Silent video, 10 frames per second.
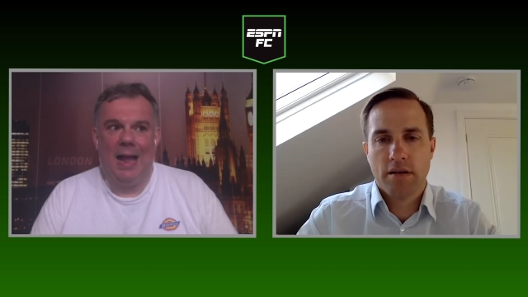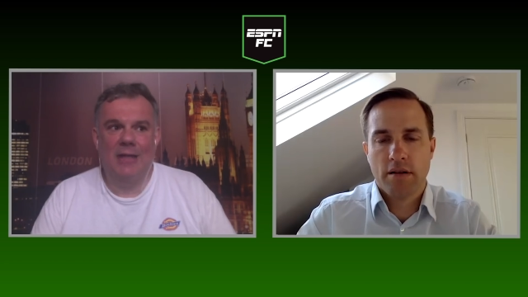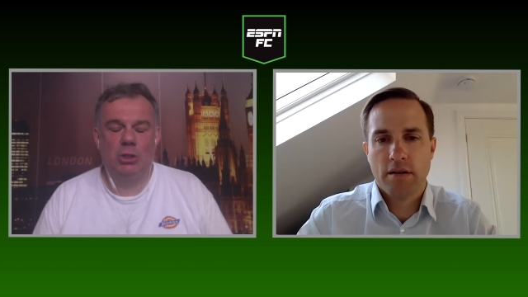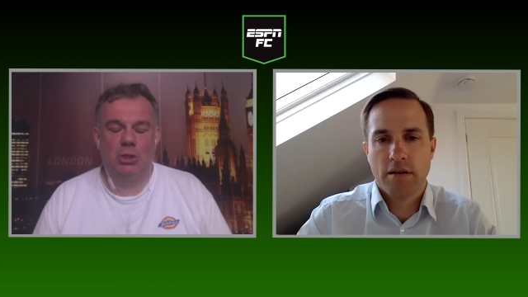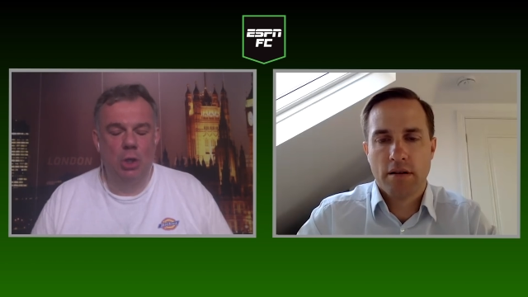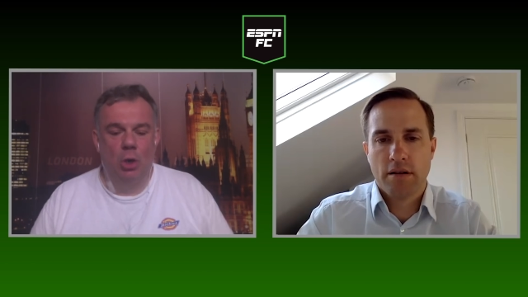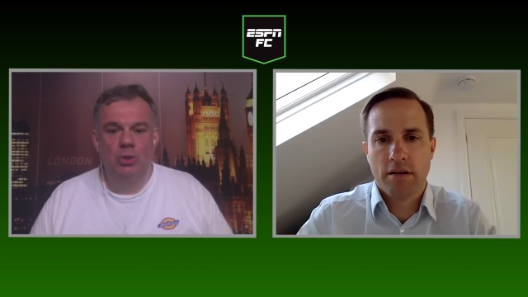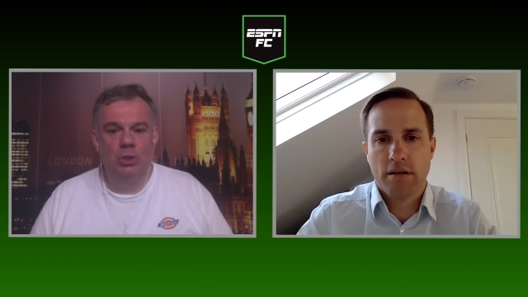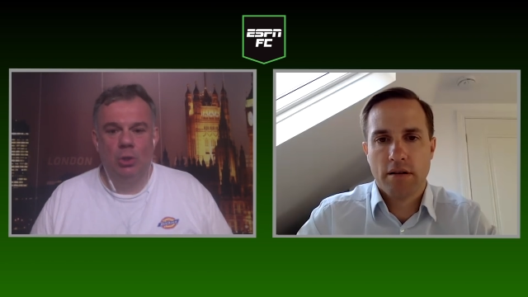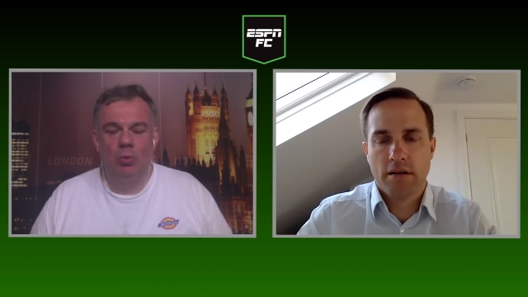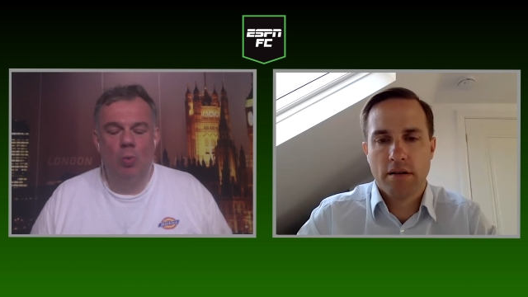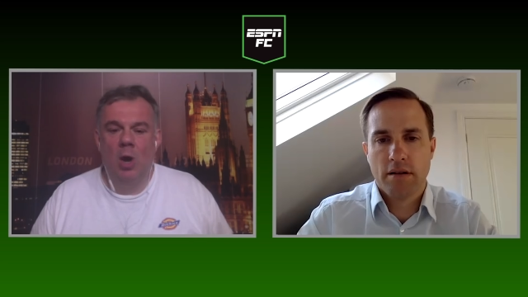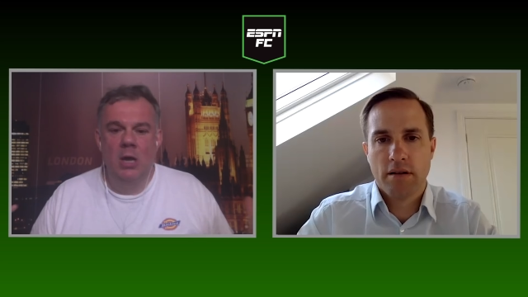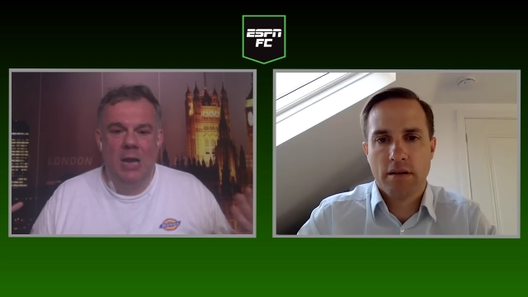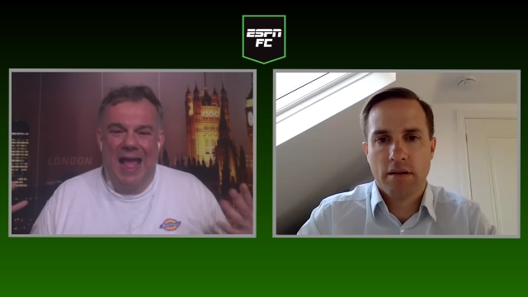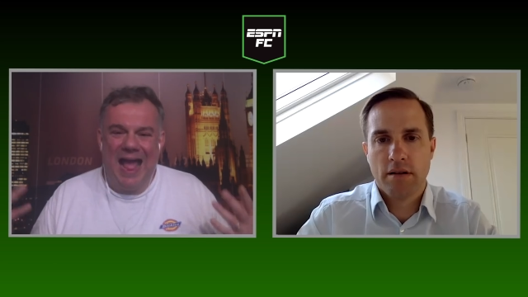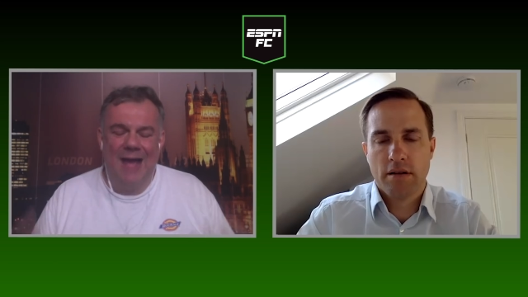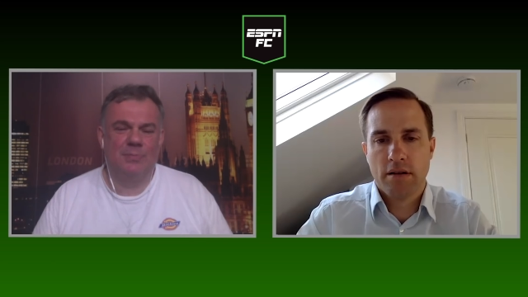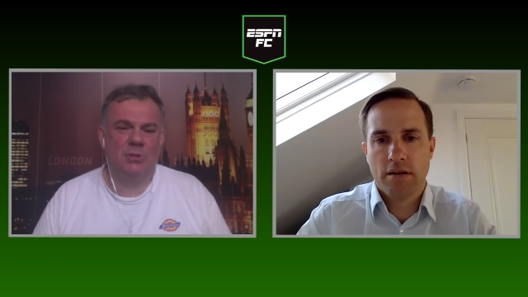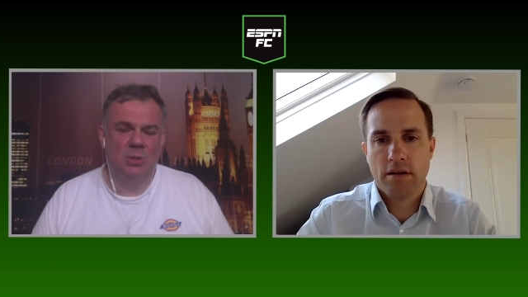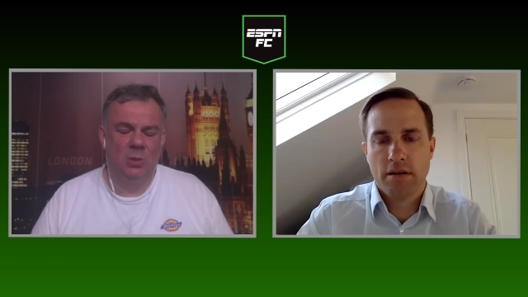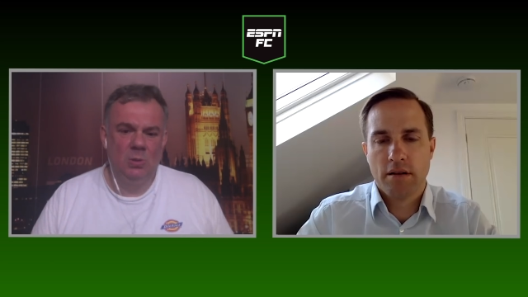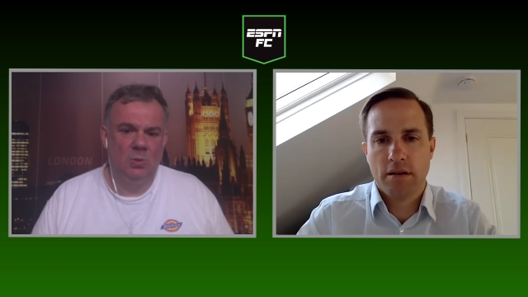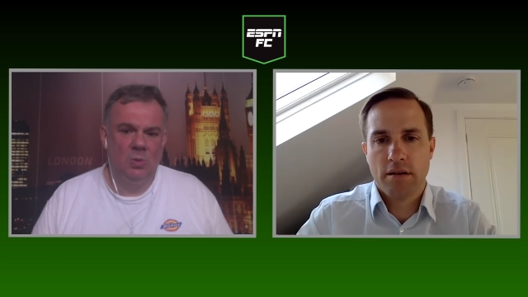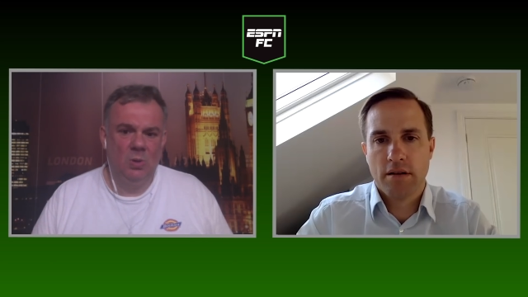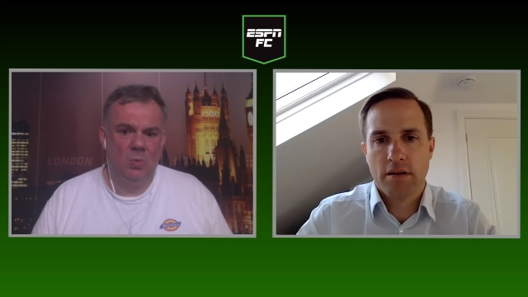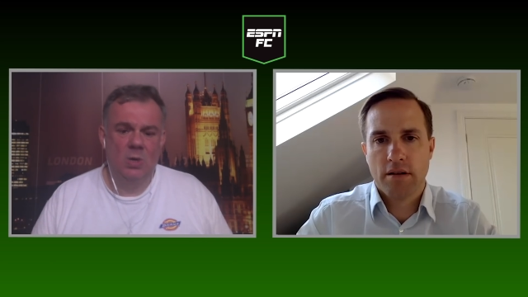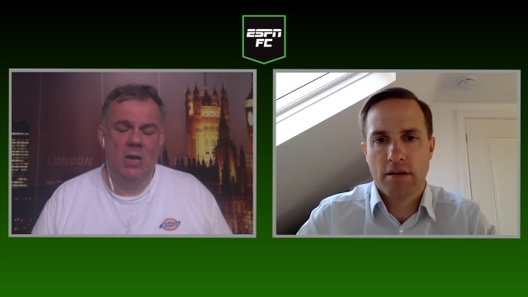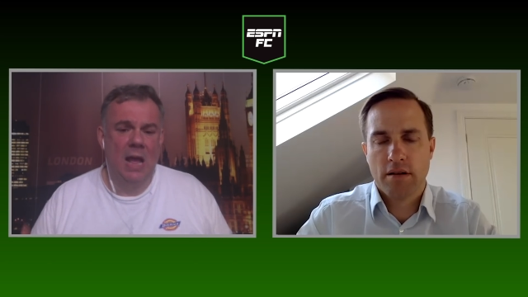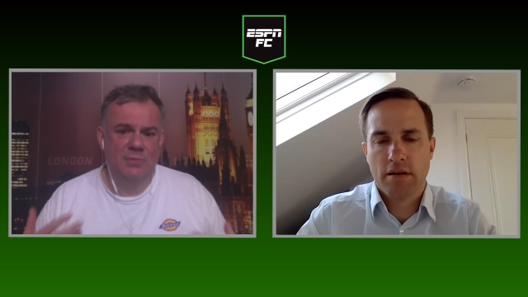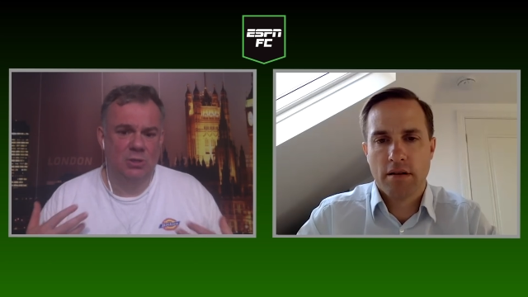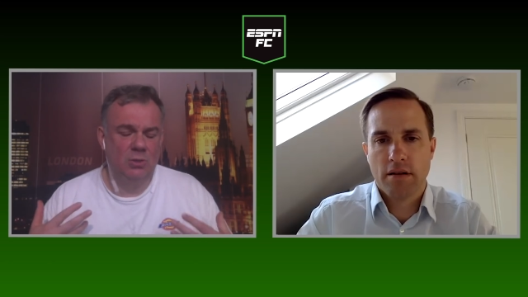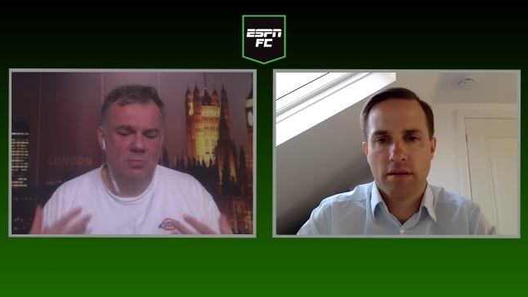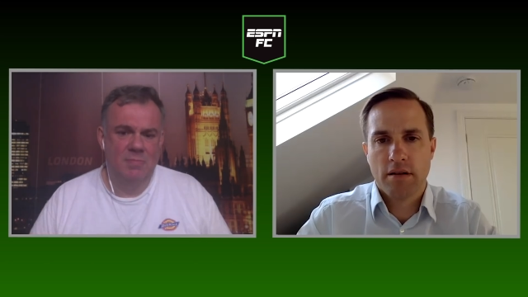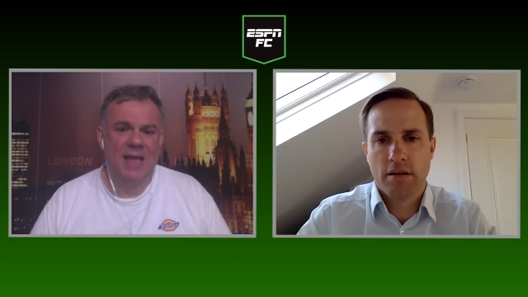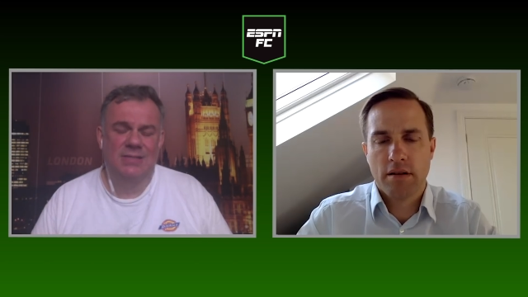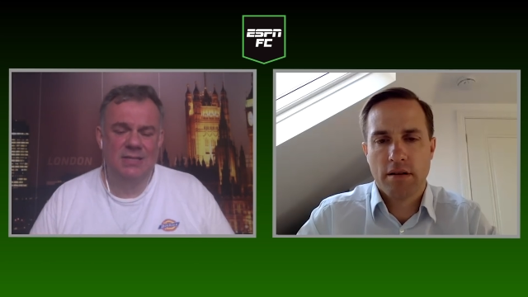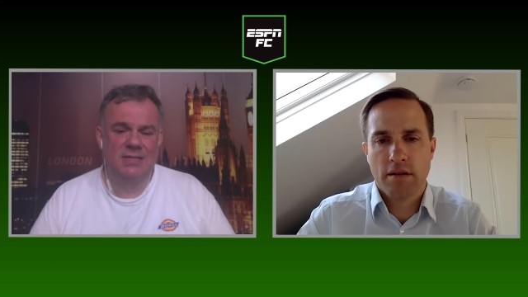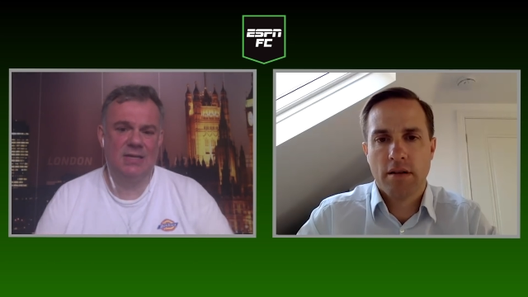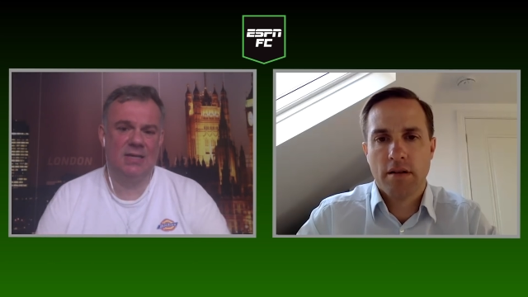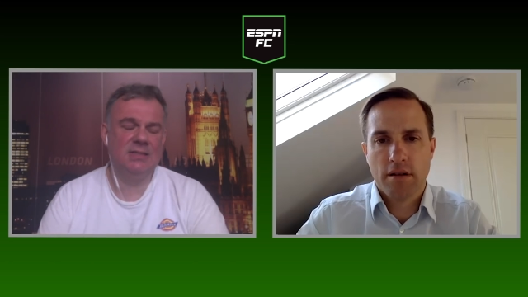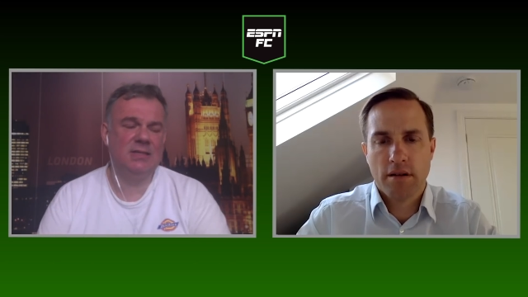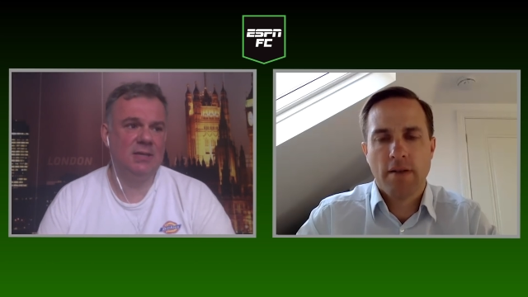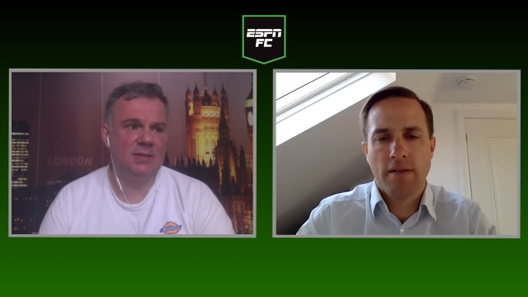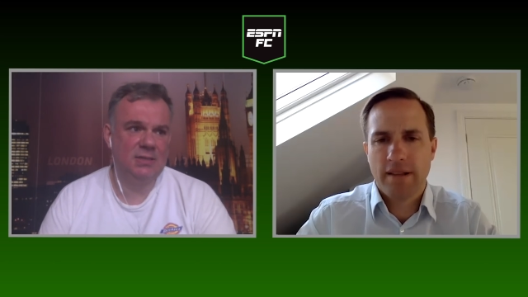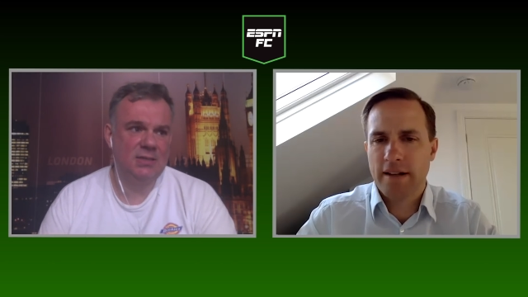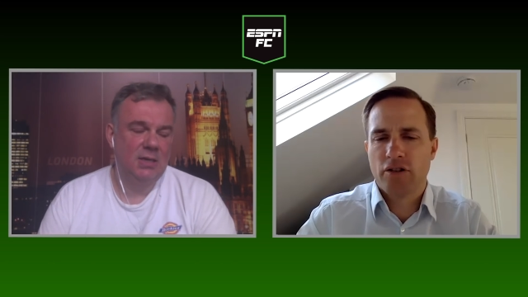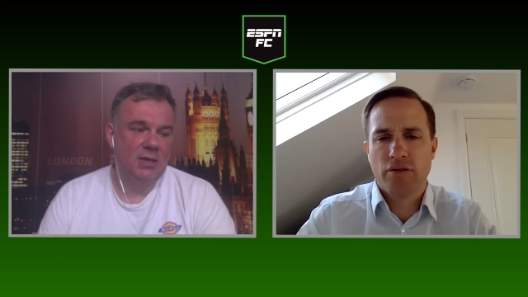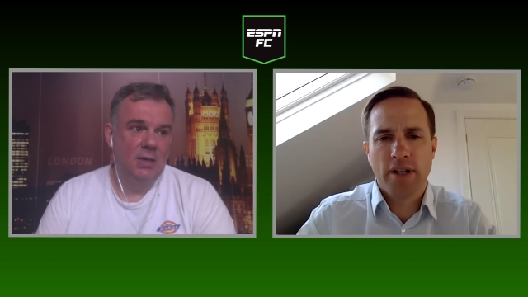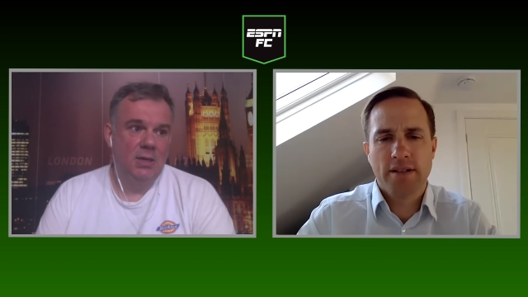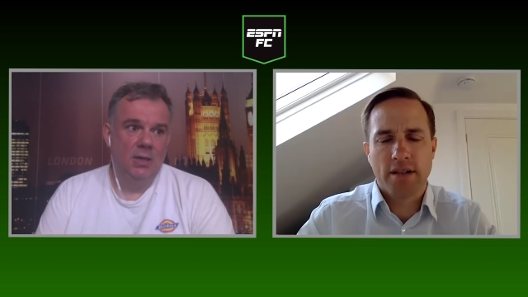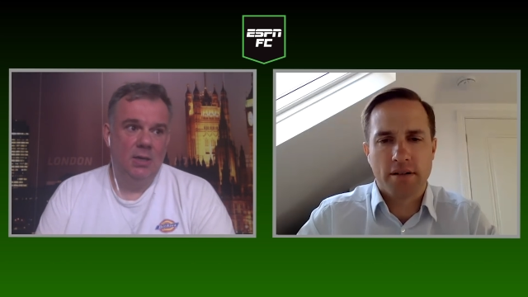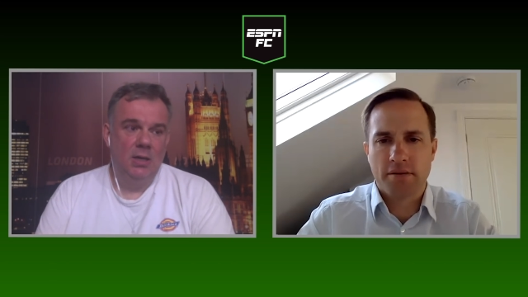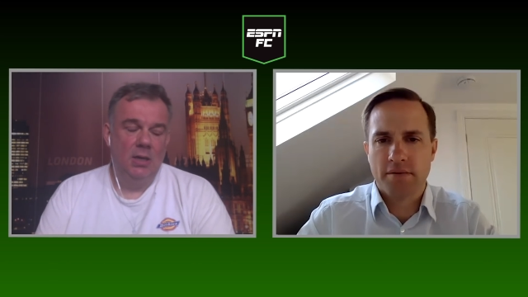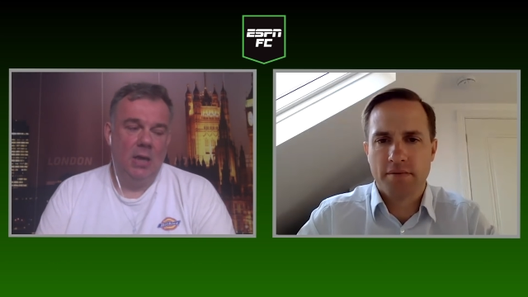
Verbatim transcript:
Speaker 1: it just shows you what an absolute mess this is. And it's crazy.